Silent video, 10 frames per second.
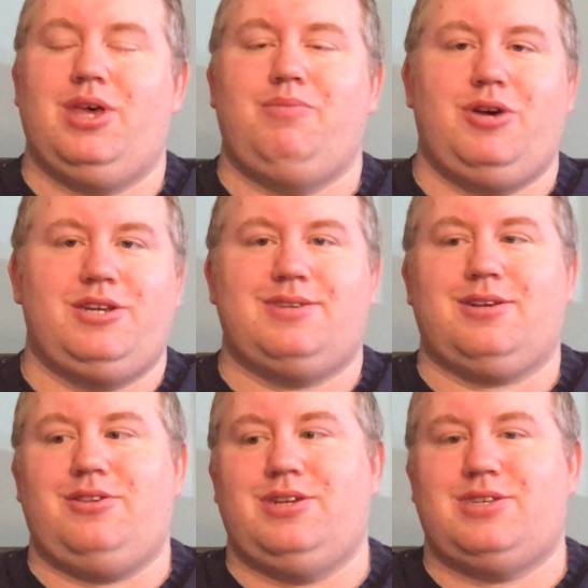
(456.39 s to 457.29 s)
They
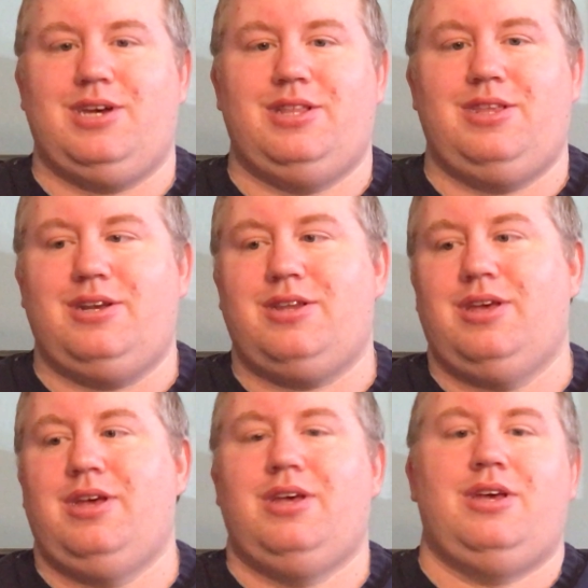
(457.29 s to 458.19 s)
basically said that
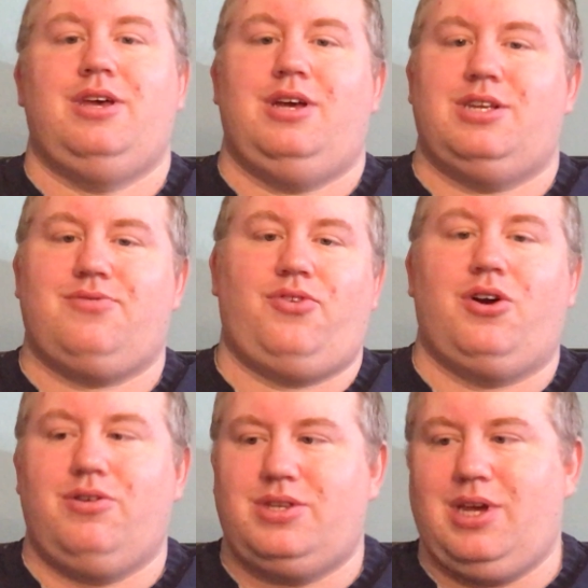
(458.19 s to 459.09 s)
as
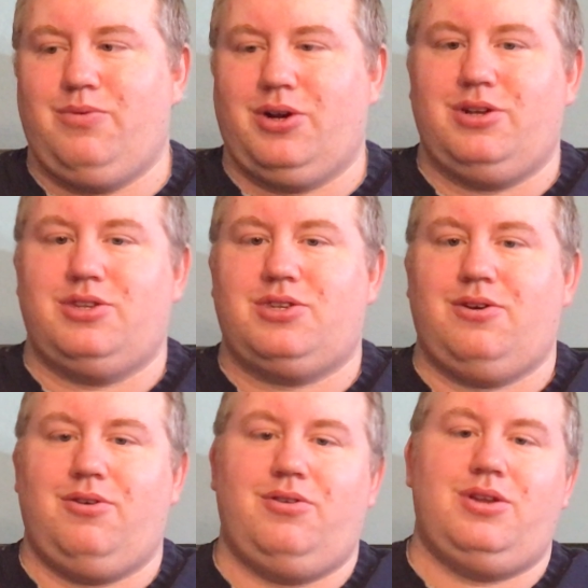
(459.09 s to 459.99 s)
far as they were
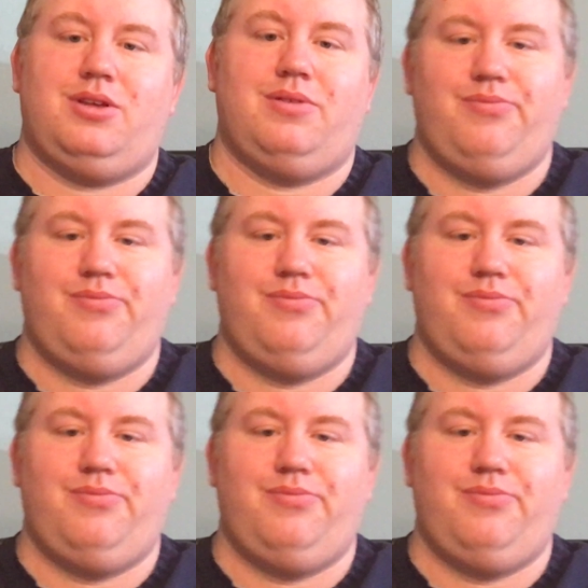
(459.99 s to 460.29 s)
concerned,